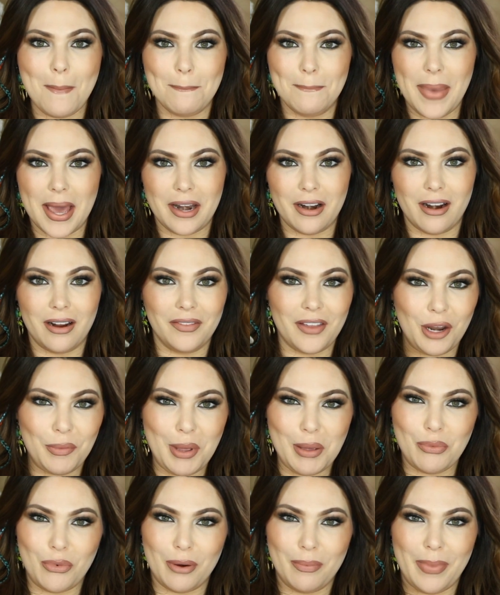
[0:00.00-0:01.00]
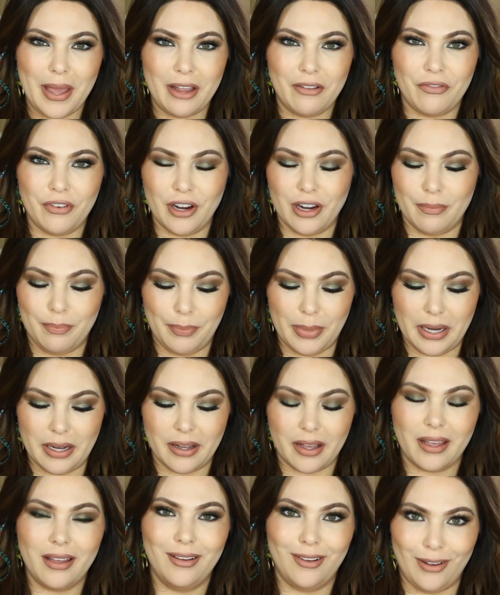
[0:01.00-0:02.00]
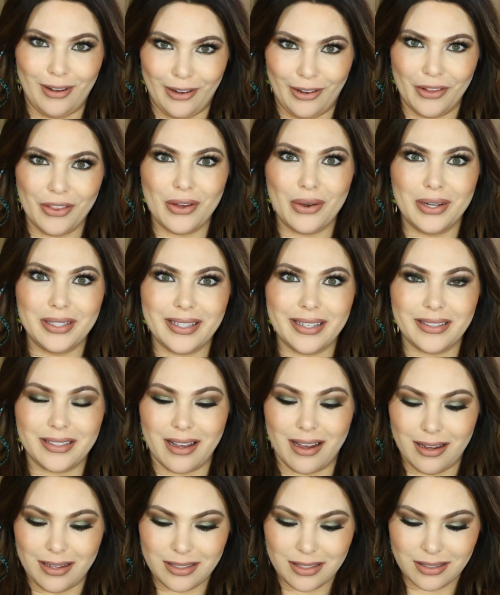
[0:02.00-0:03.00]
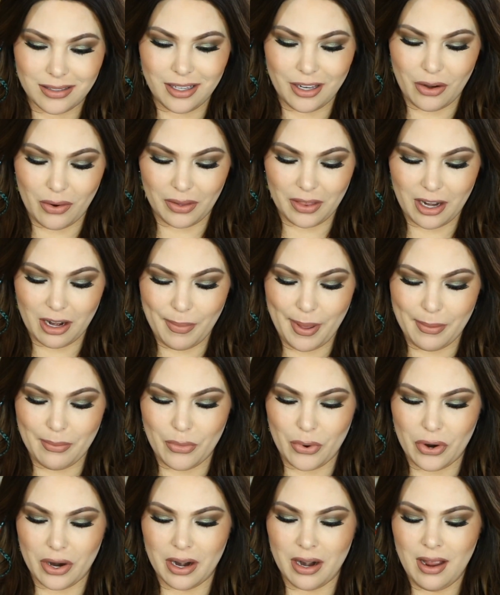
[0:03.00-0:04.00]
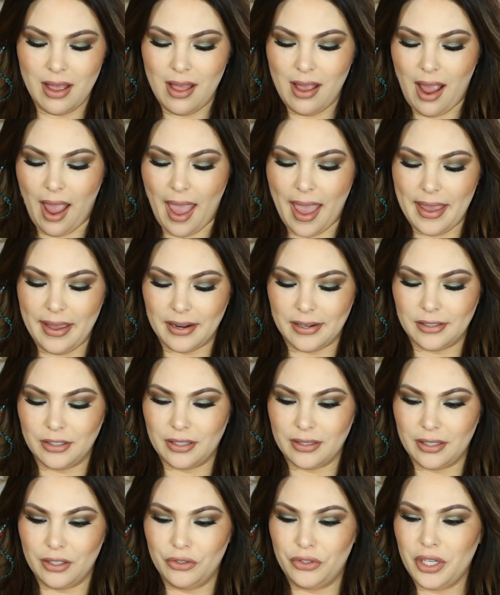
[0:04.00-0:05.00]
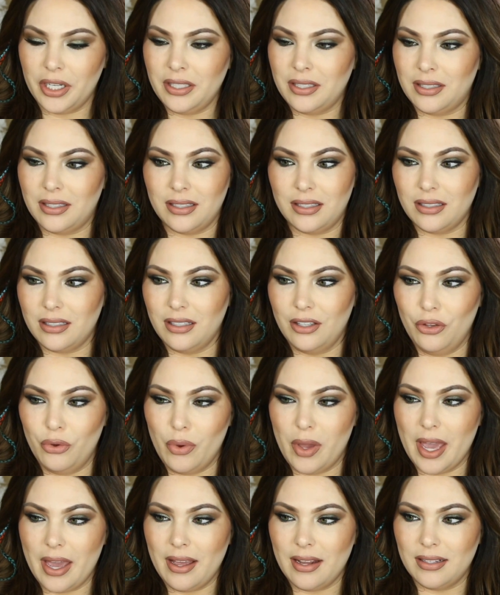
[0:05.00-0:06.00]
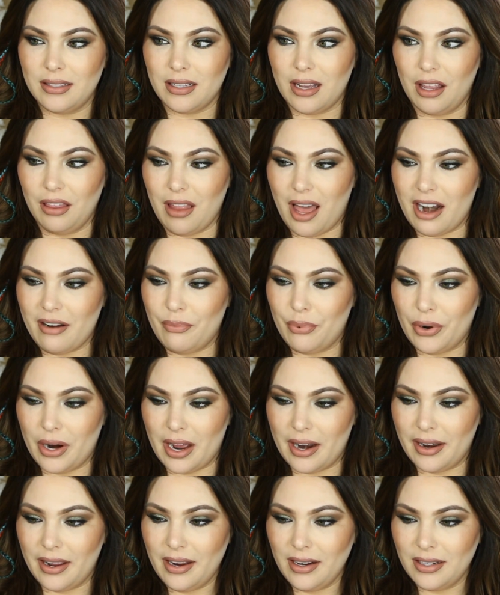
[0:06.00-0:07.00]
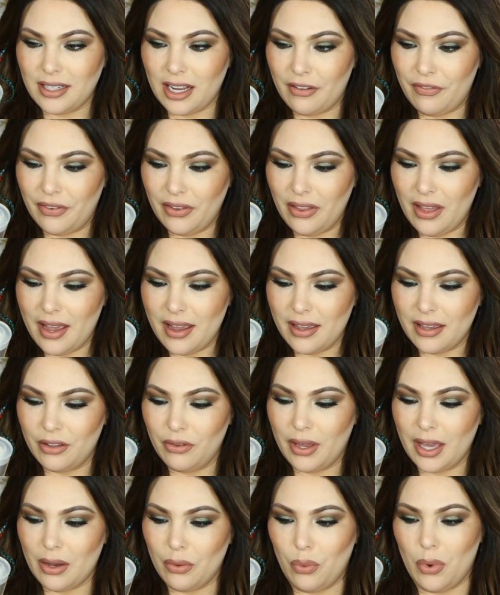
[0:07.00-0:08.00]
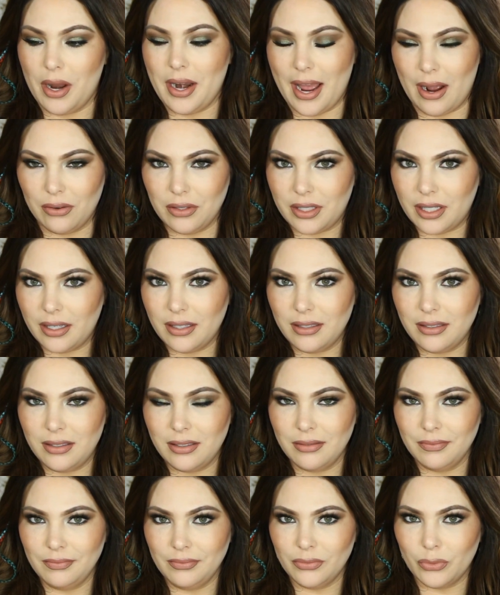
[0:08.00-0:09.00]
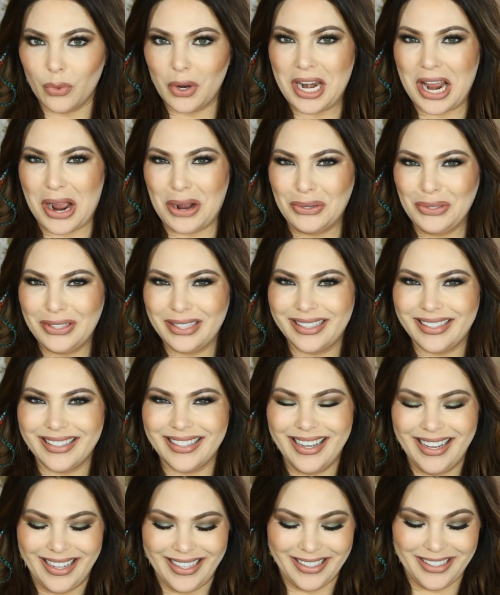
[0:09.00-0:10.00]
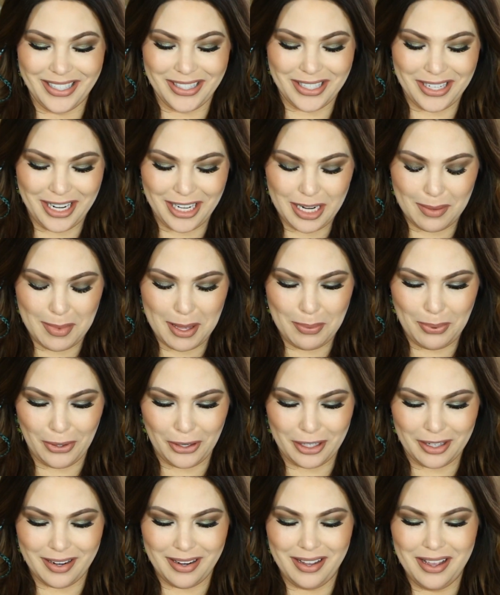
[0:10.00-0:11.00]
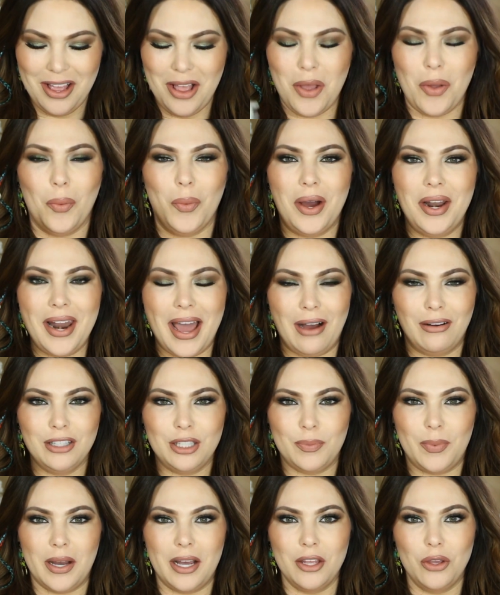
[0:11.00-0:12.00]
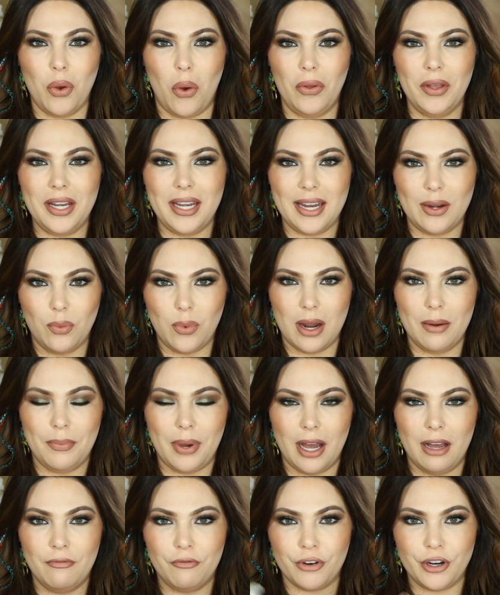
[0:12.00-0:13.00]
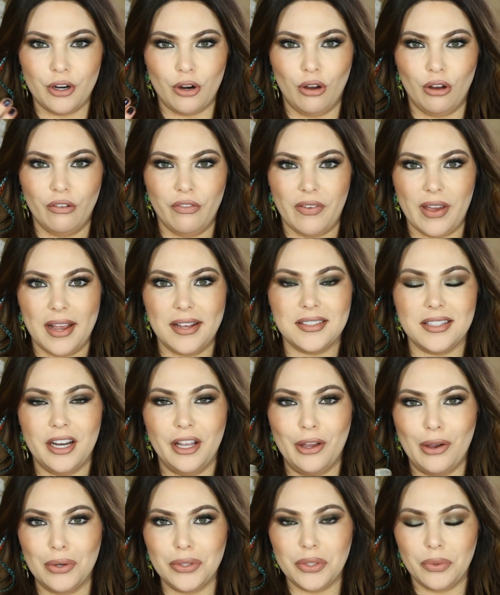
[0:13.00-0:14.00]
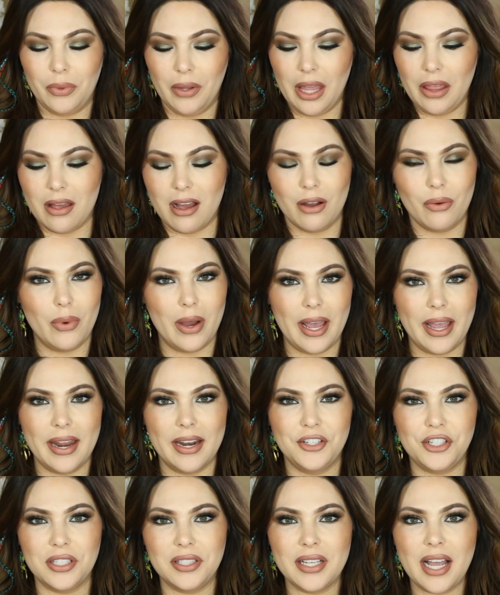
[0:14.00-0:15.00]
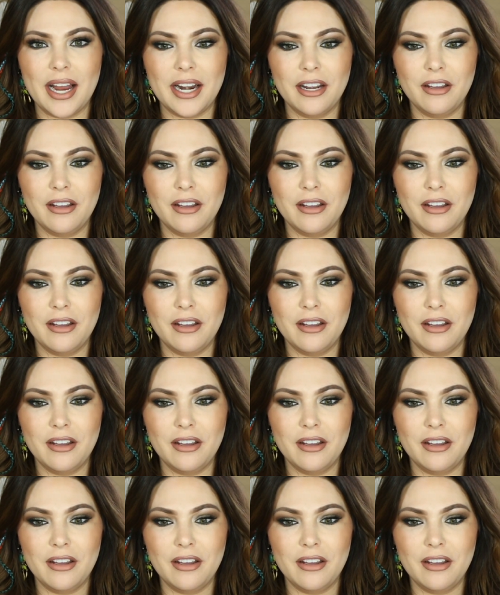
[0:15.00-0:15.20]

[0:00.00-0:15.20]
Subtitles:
better, a little bit more bang for your buck, although it does cost, you know, a little bit more. And you get a lot of product. I feel like you get 1 ounce. It doesn't need to be plural, 1 ounce, but you only need 1 pump for your whole face, and it goes a really long way. It just